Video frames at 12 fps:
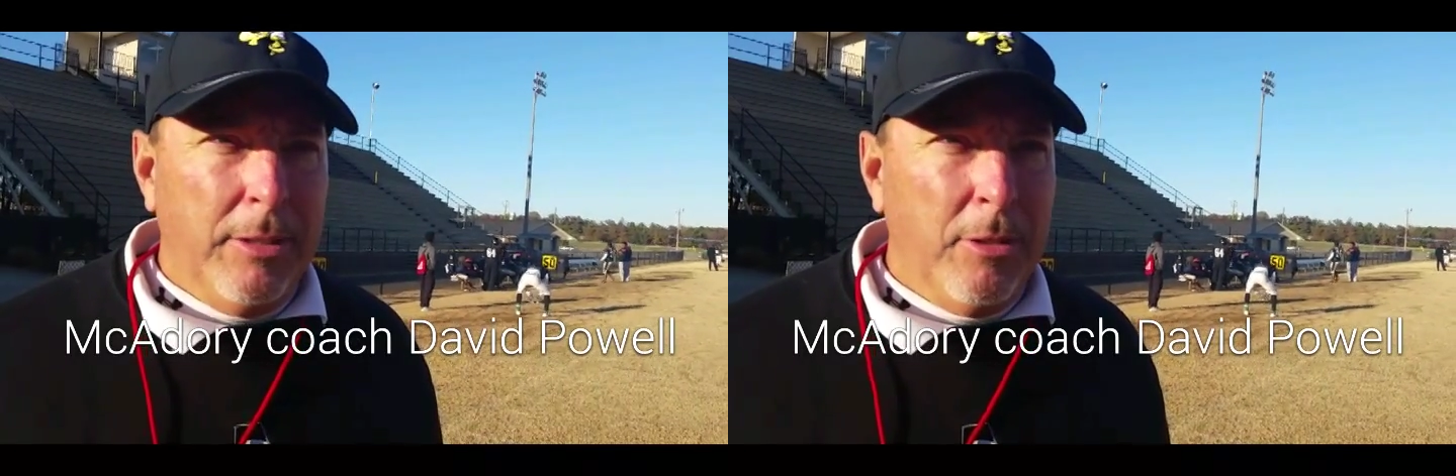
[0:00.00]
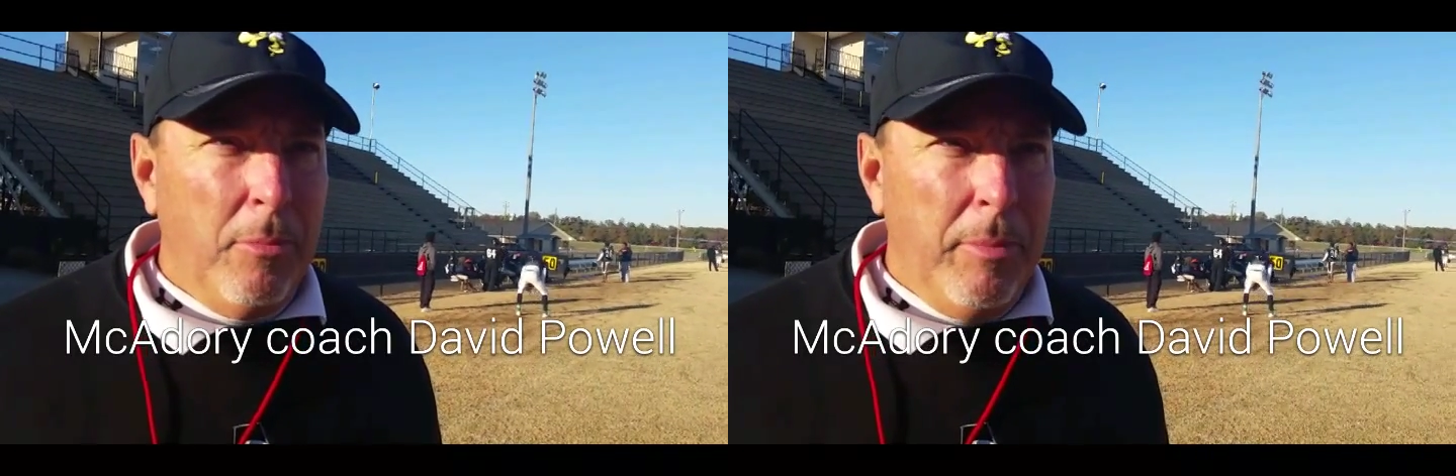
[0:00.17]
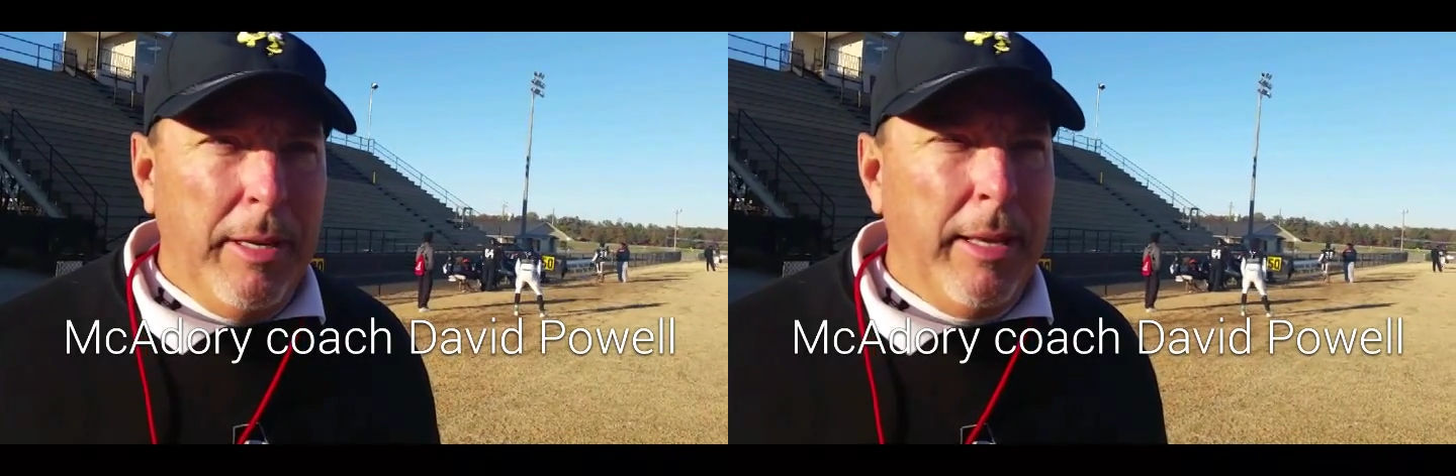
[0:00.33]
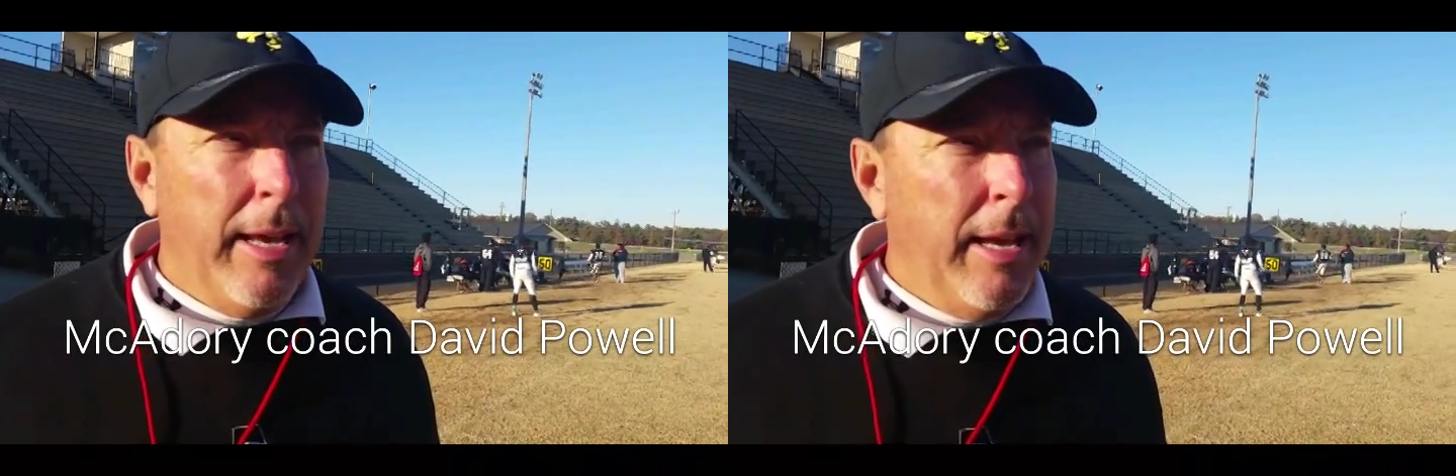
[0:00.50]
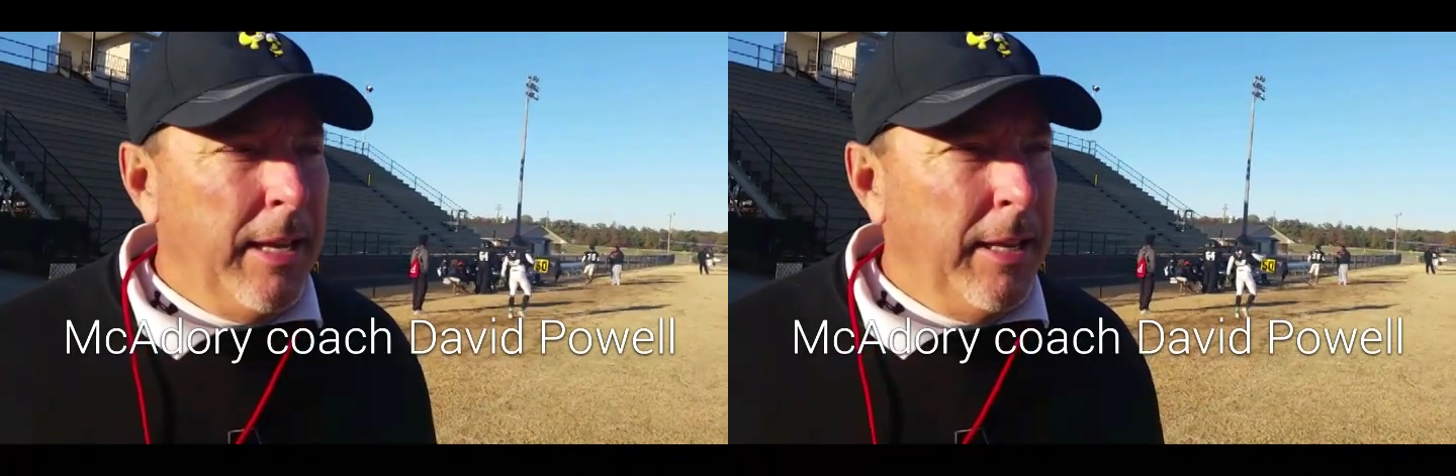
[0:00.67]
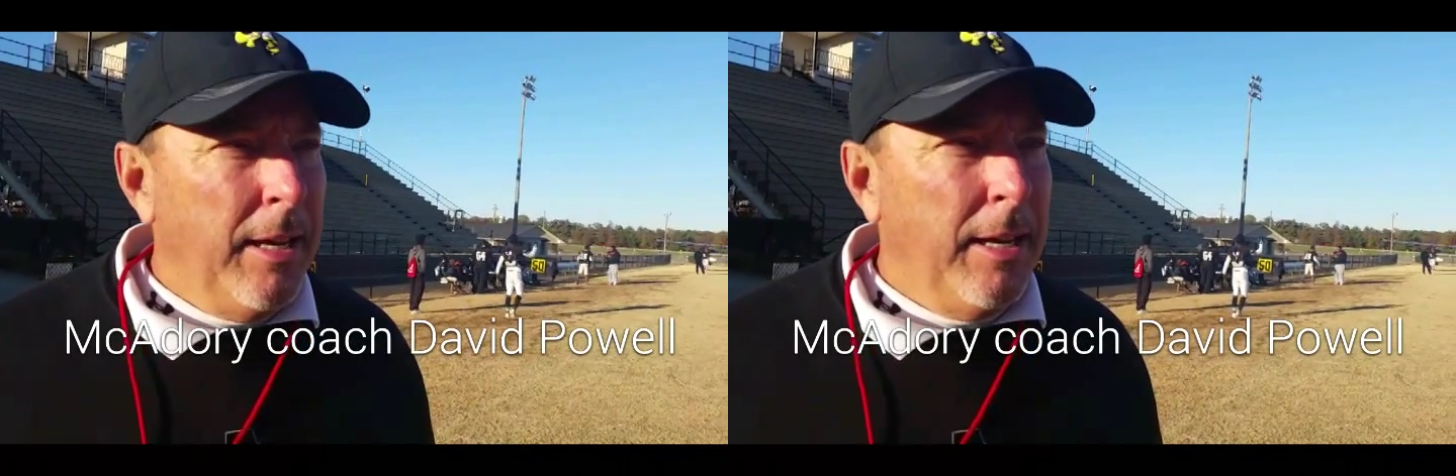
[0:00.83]
It's going to be
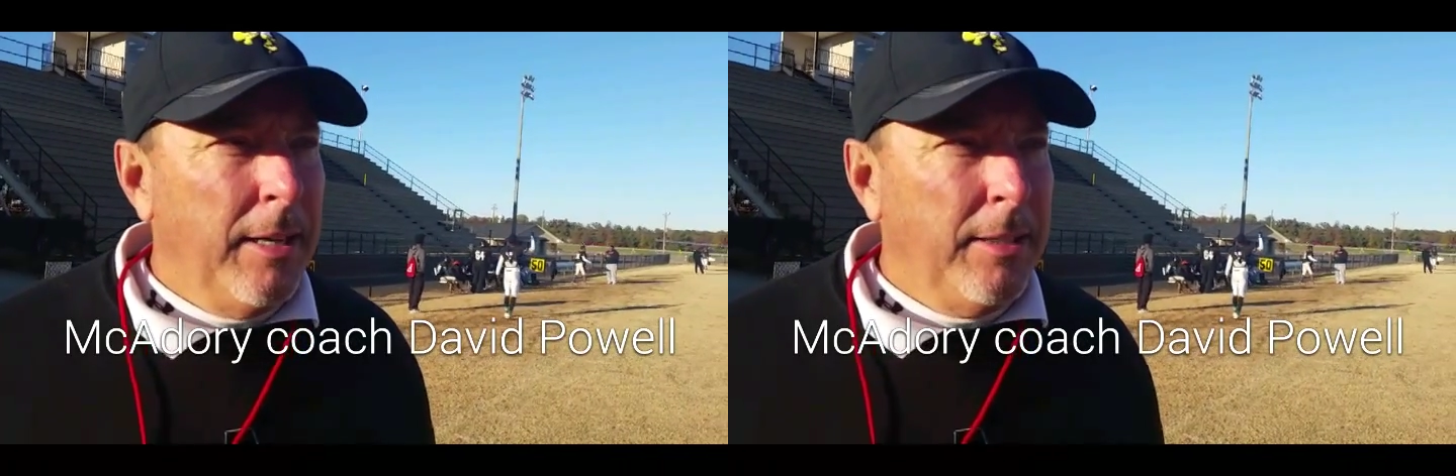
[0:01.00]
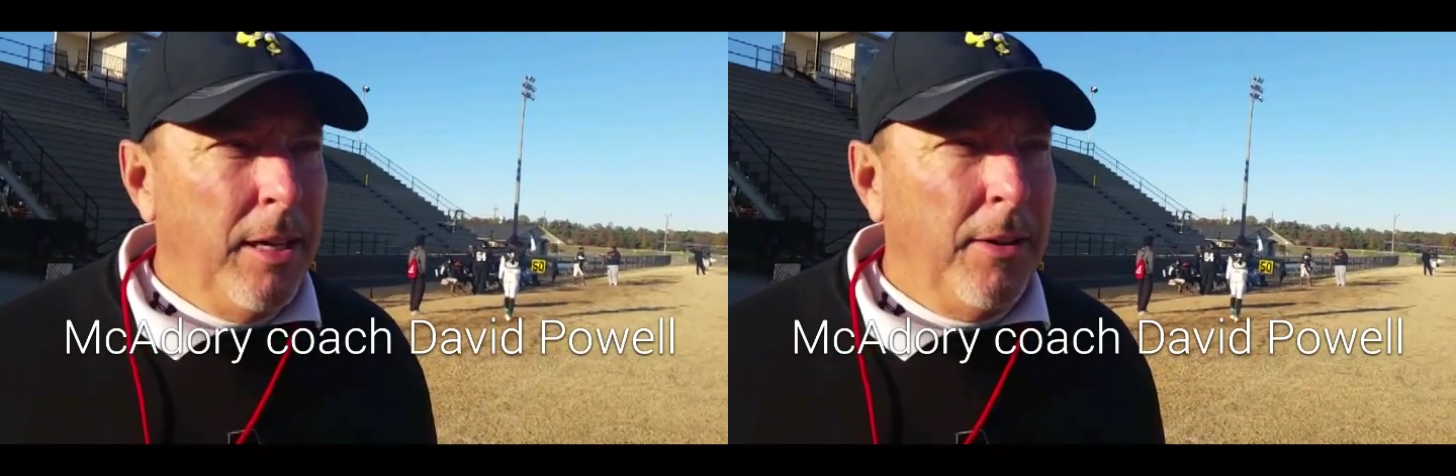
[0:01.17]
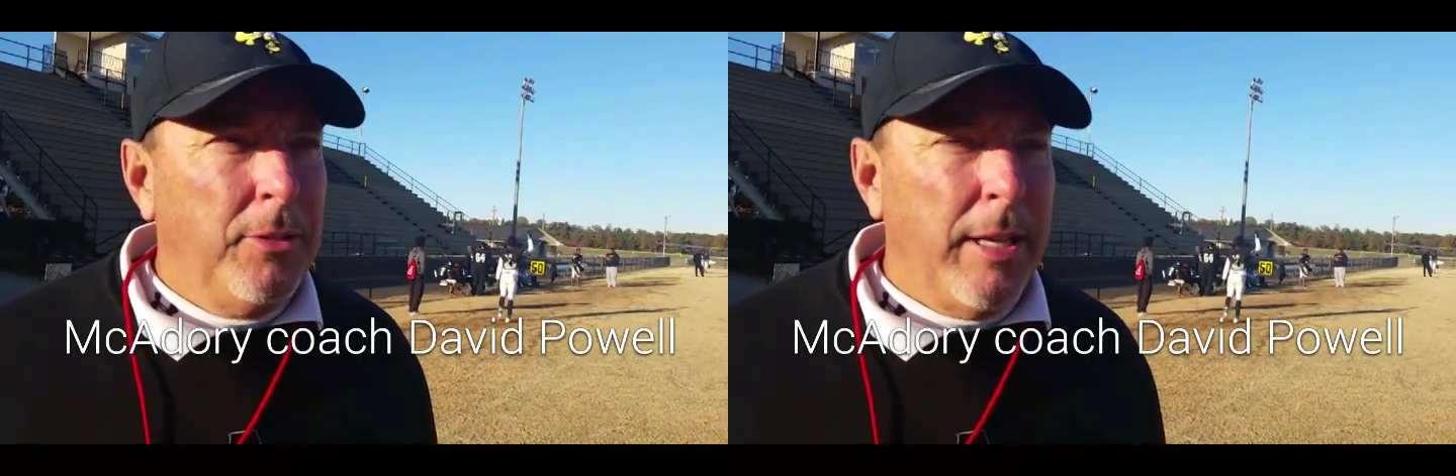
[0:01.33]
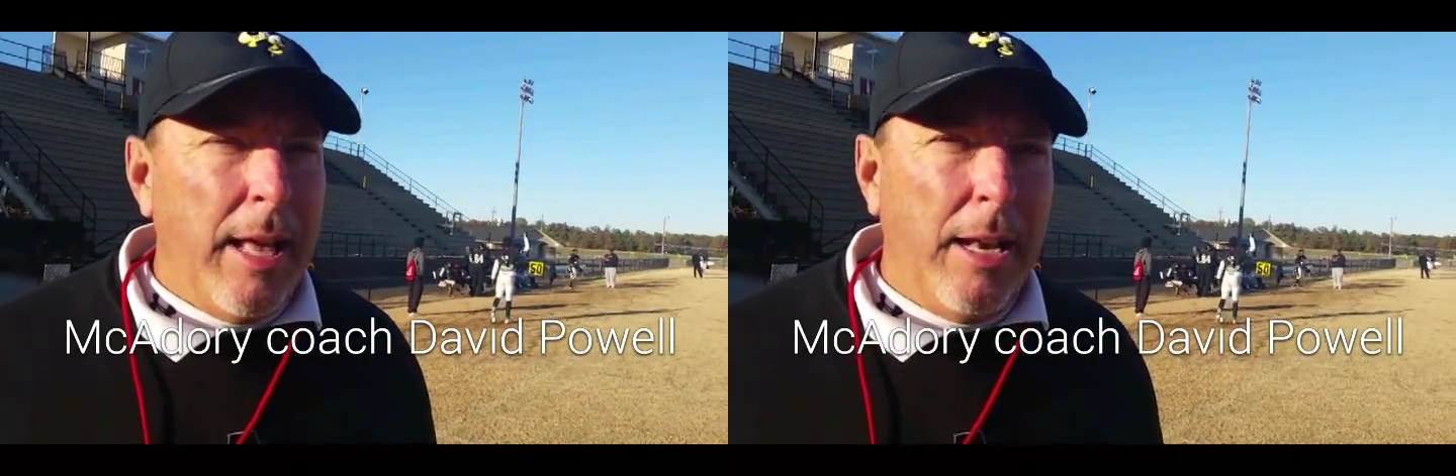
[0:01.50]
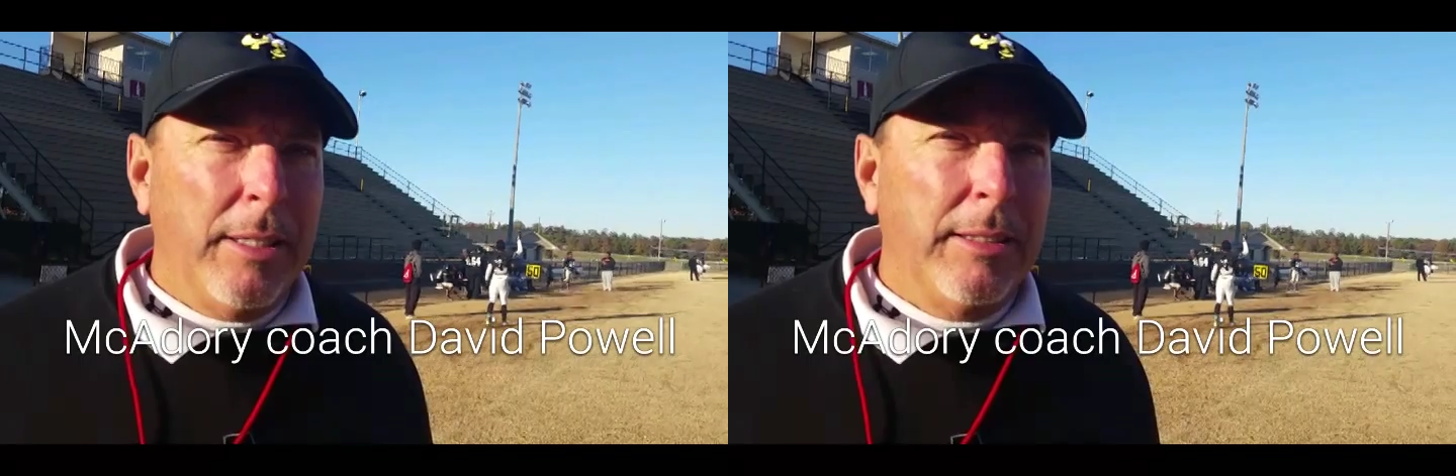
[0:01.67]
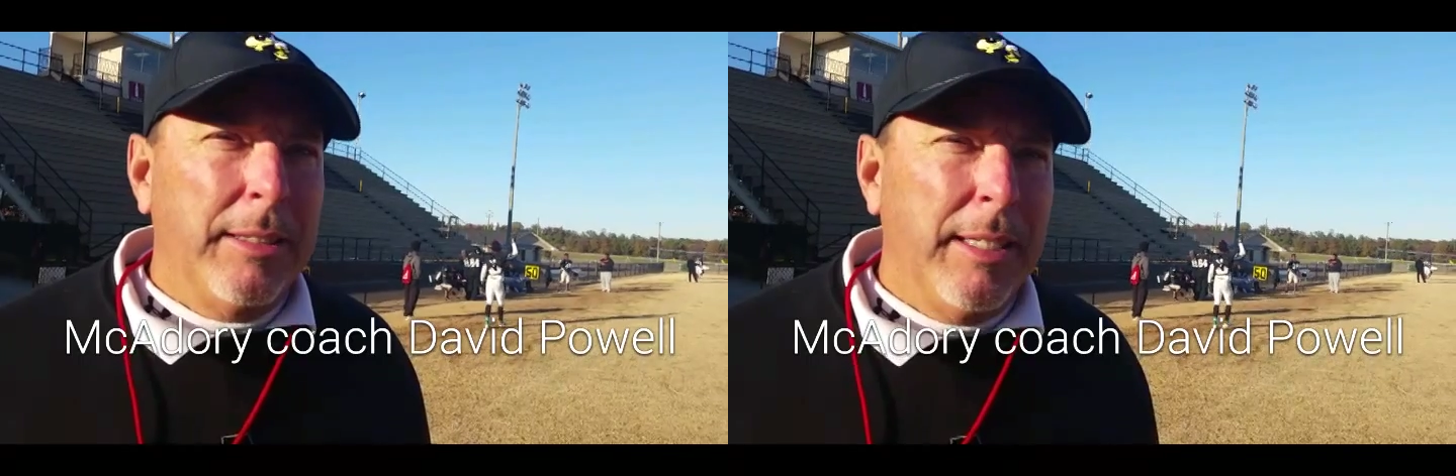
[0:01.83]
a tough
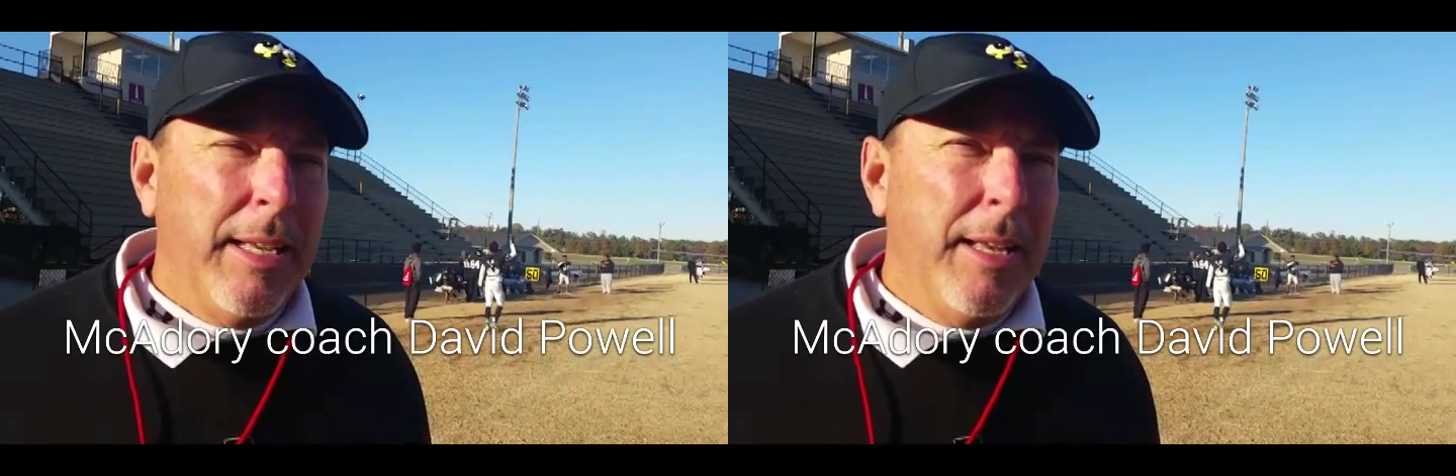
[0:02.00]
challenge,